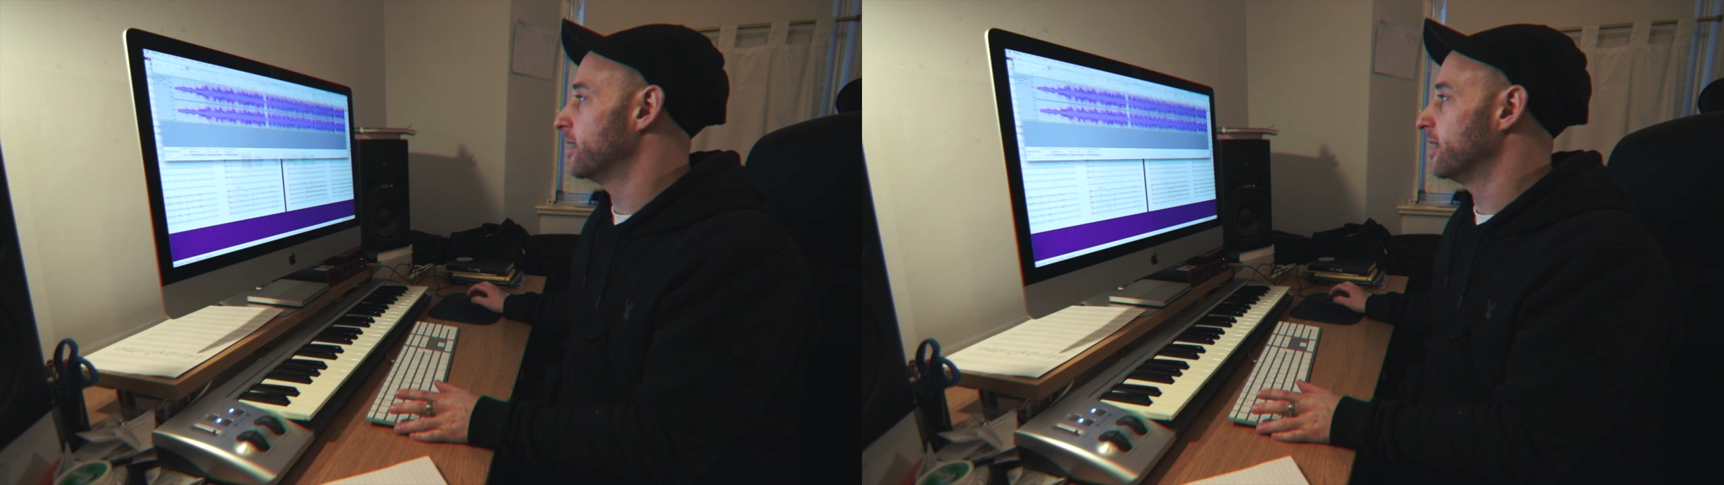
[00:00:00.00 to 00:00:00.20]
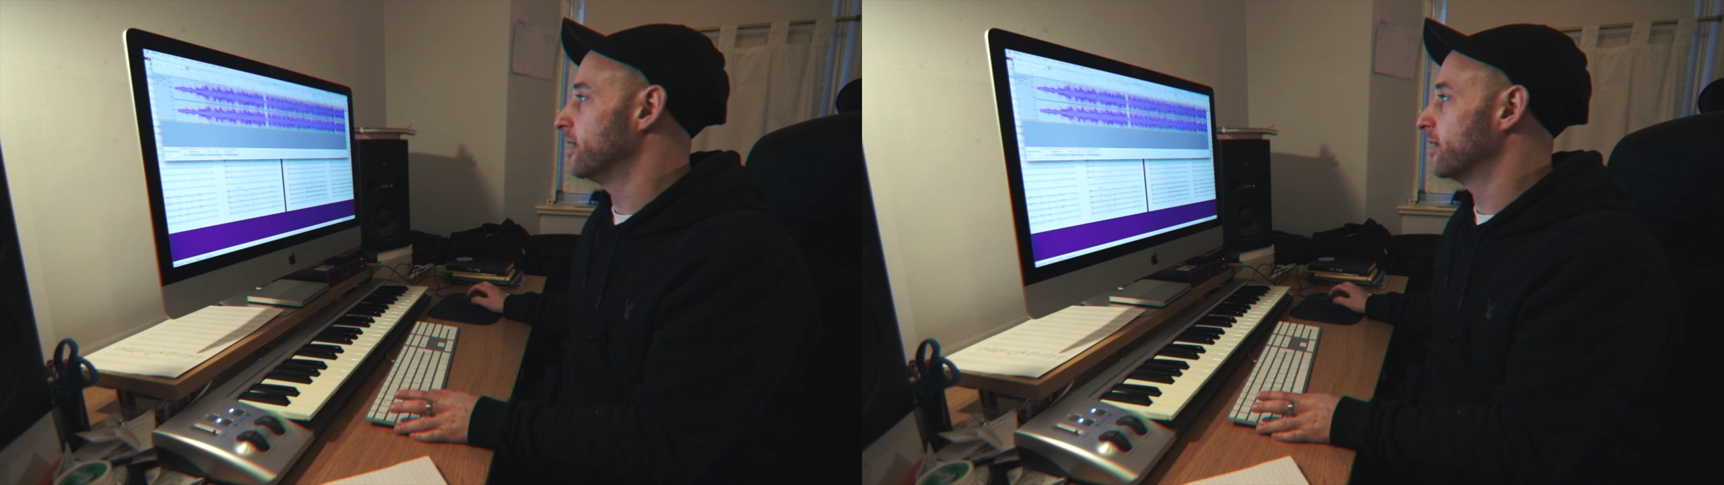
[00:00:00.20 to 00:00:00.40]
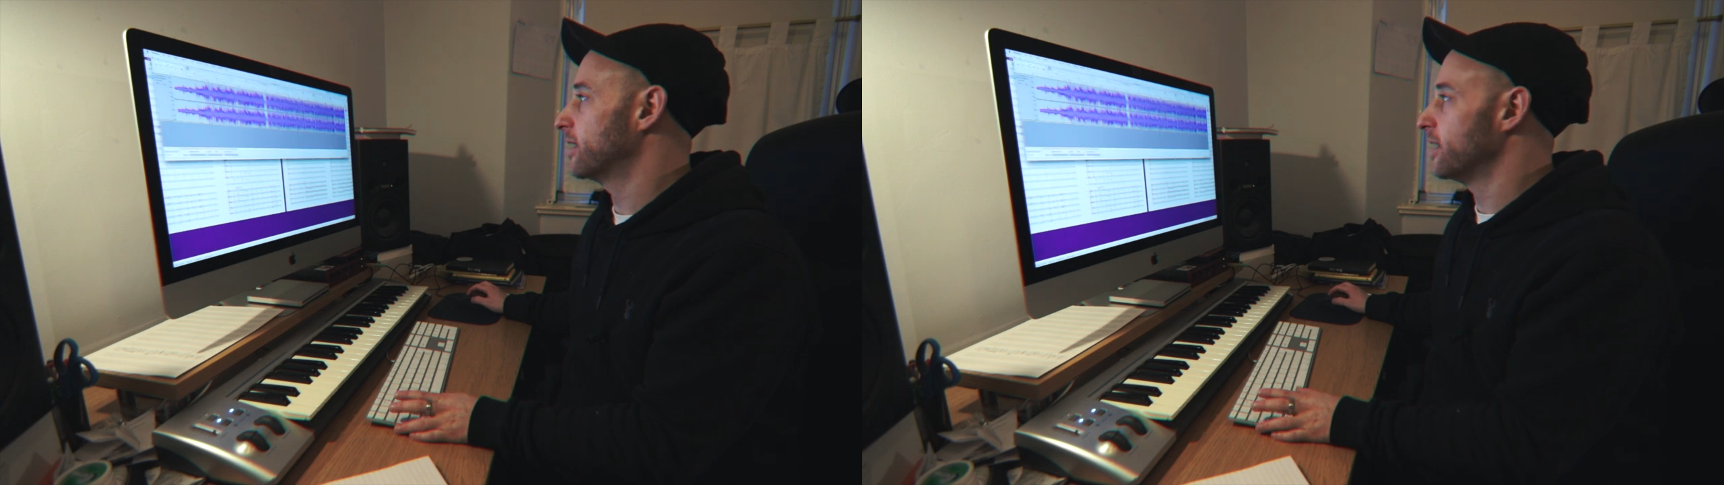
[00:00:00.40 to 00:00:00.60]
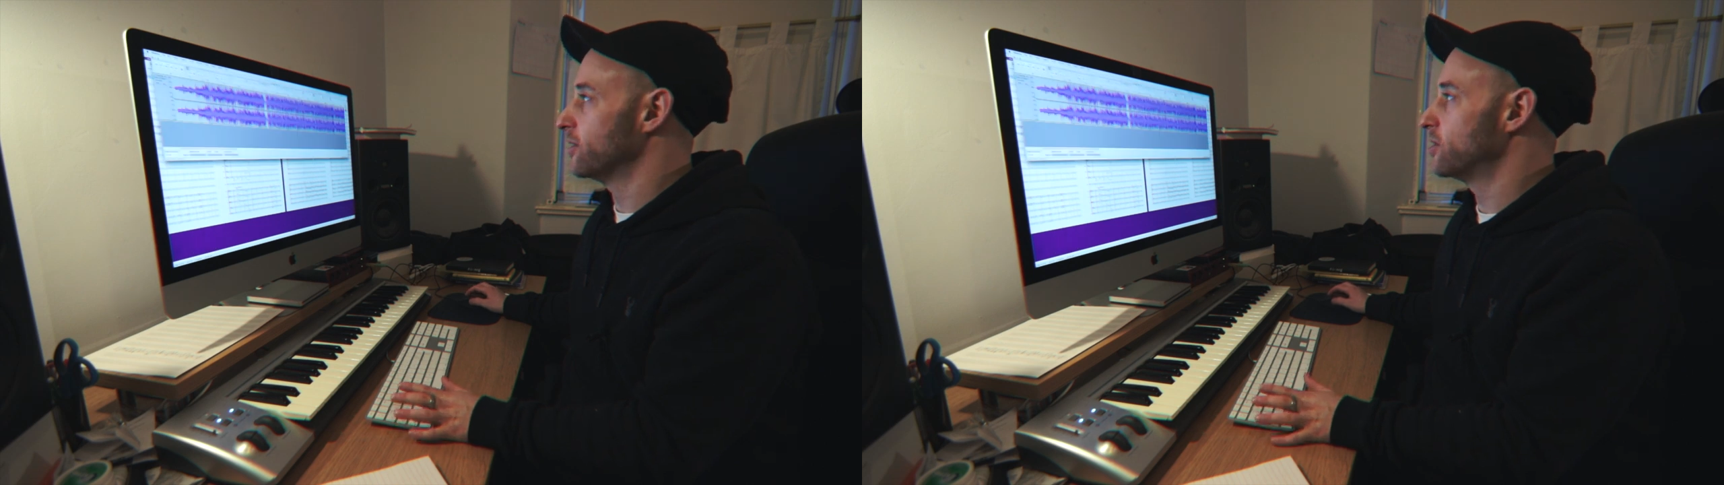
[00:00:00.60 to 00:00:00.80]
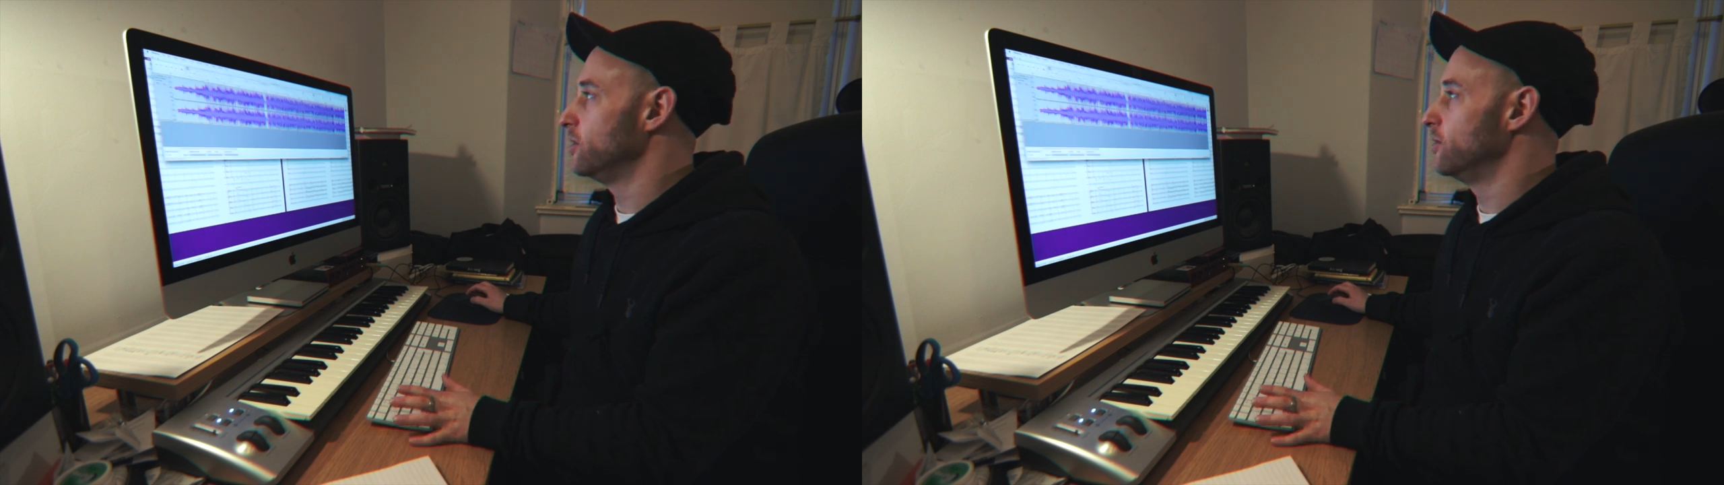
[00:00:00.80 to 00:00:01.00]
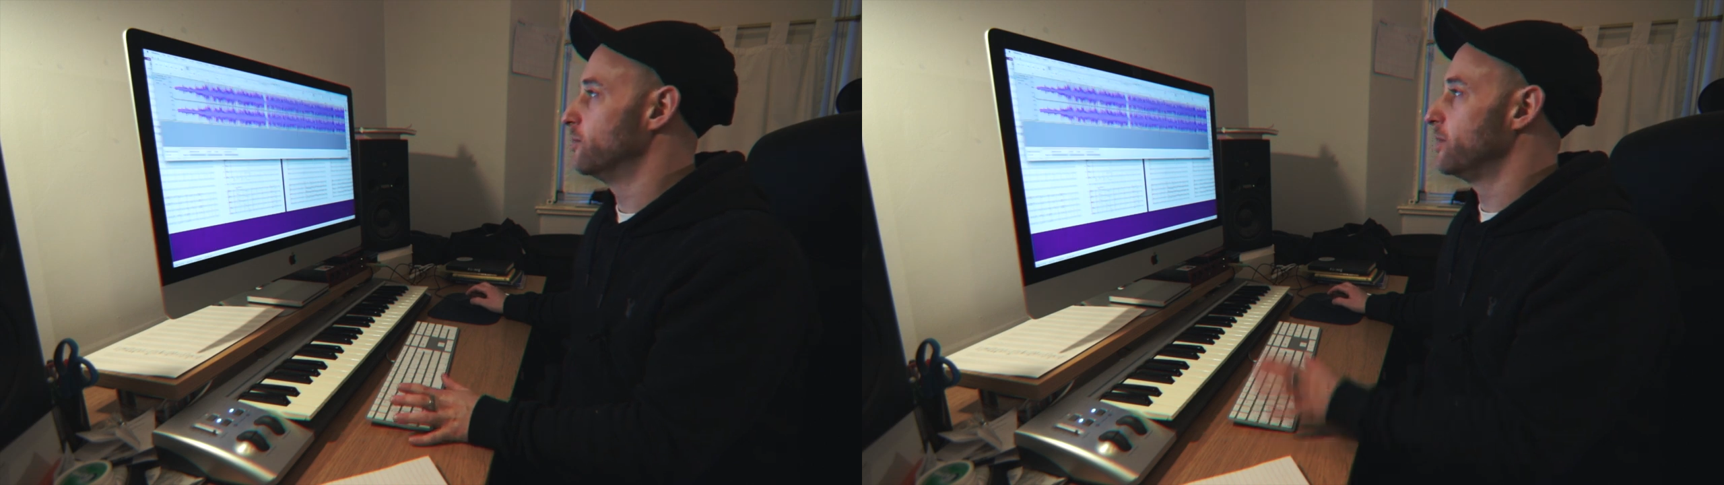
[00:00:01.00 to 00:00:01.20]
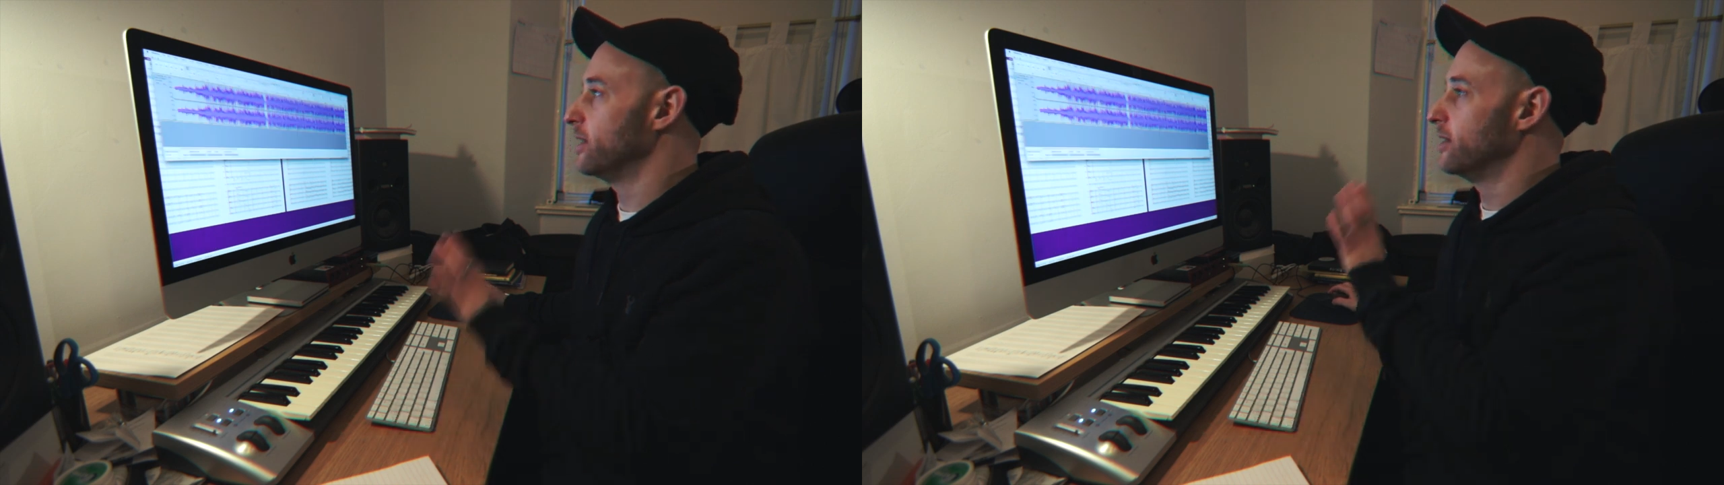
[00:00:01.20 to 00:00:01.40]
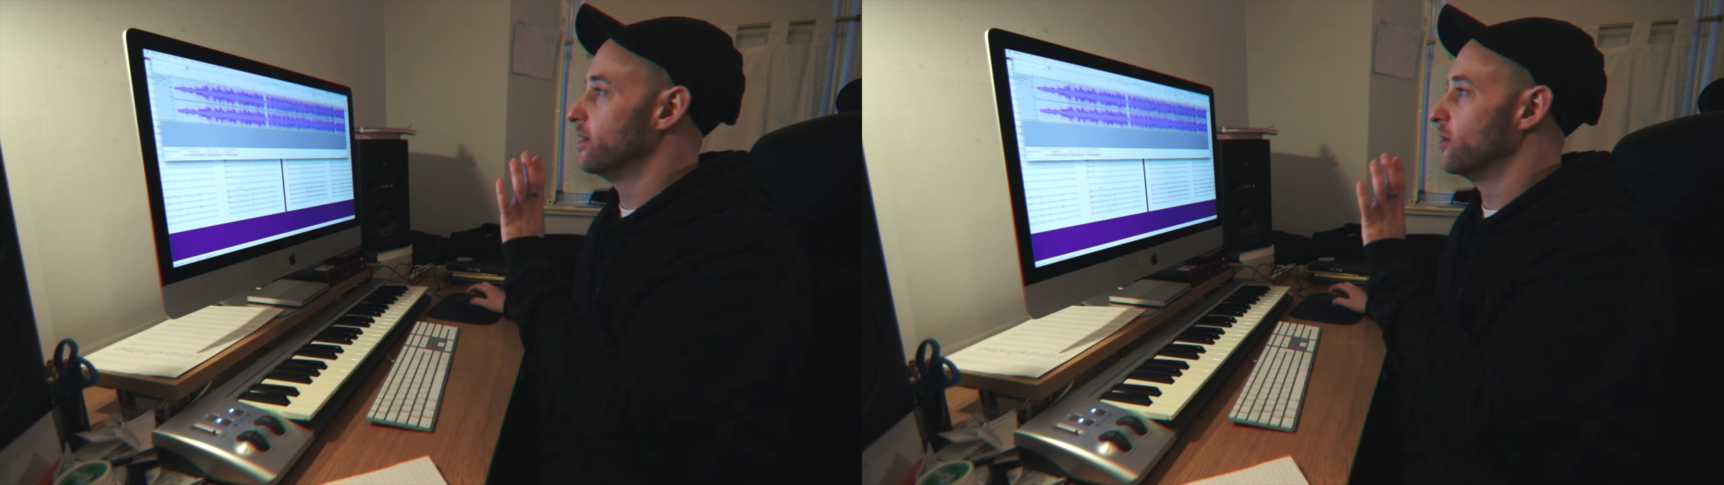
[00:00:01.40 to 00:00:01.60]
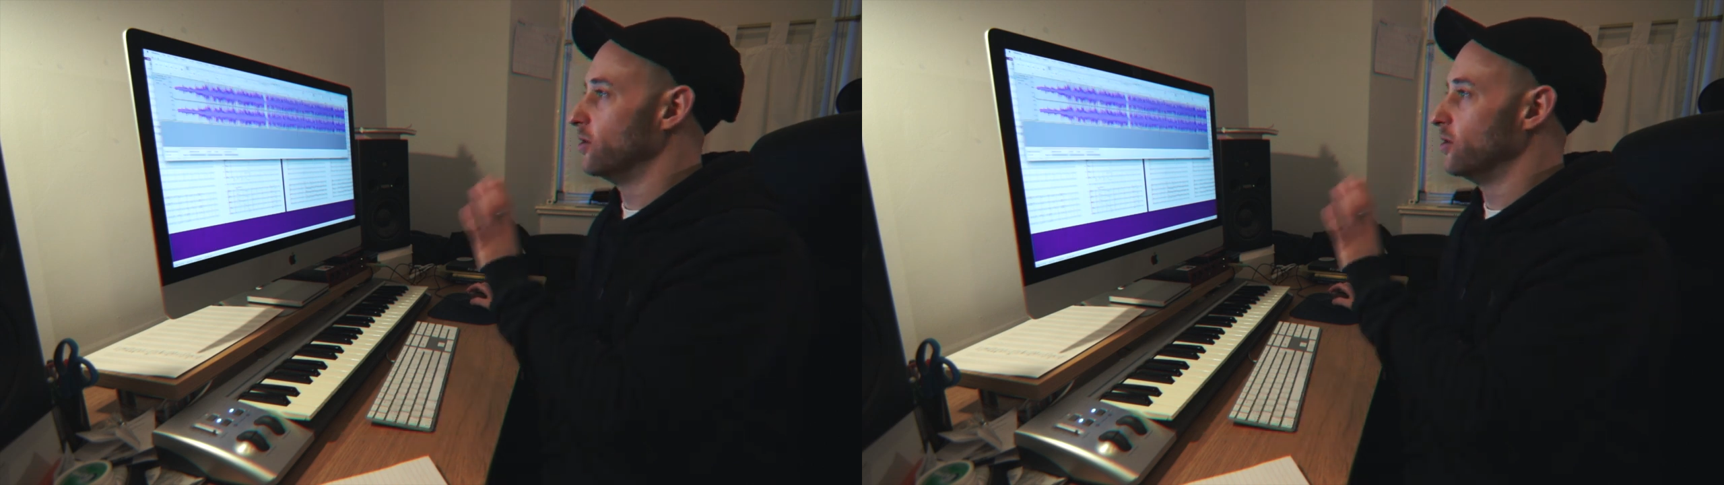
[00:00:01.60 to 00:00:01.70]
I'll get the tune up in